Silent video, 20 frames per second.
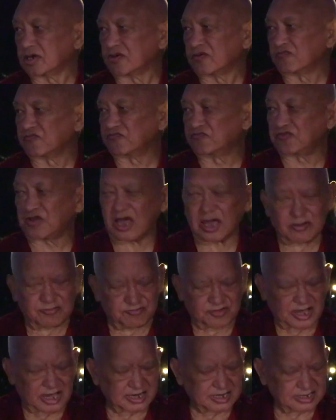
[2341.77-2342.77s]

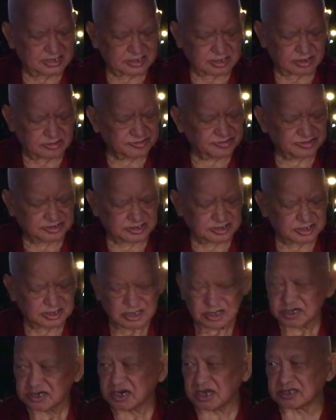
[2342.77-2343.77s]
valley country
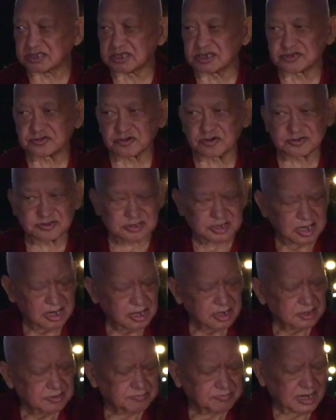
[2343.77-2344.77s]
like this, or
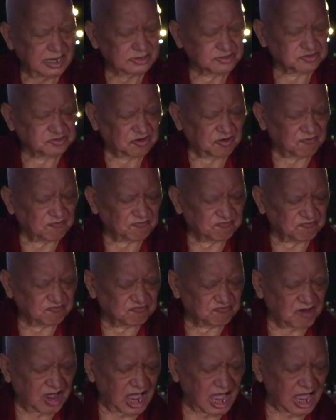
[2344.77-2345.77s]
so
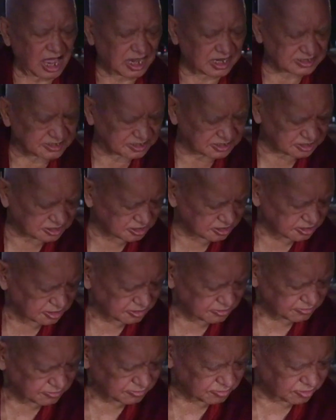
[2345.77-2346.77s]
vast,
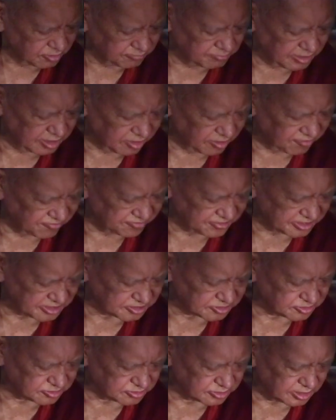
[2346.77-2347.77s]
or make
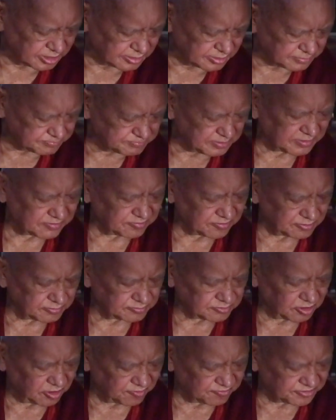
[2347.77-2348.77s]
offering to the
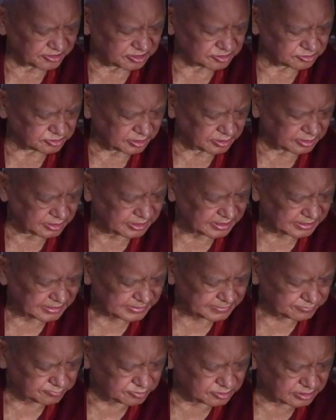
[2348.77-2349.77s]
perform offering to the
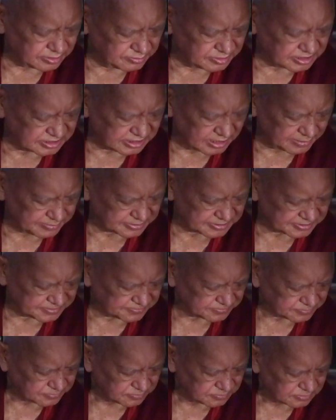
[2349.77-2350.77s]
Buddha Bodhisattvas.
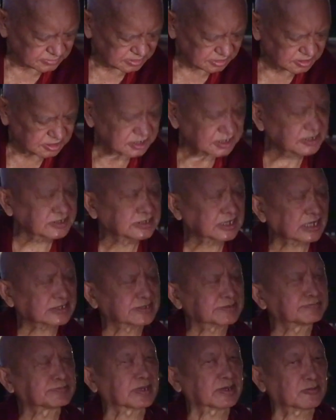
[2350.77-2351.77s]
It
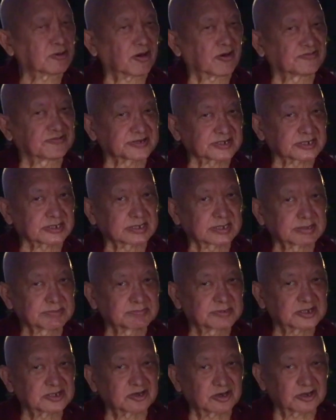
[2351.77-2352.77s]
doesn't become offering
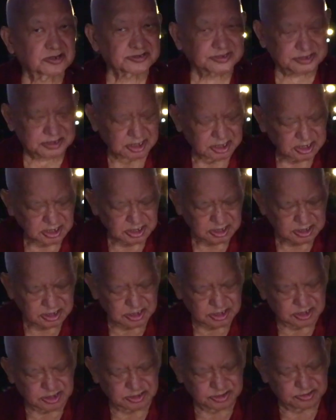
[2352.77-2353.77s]
because
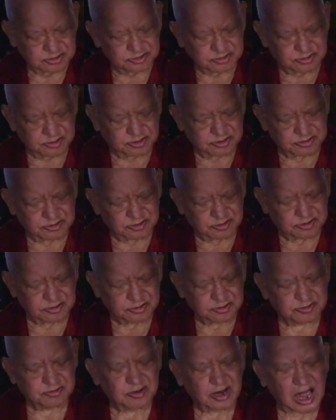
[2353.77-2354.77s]
uh, you you
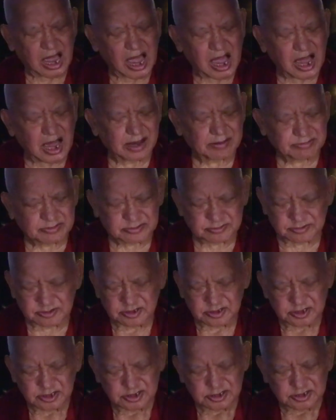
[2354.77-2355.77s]
you are humble,
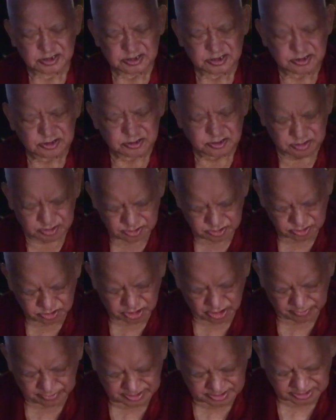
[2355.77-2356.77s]
never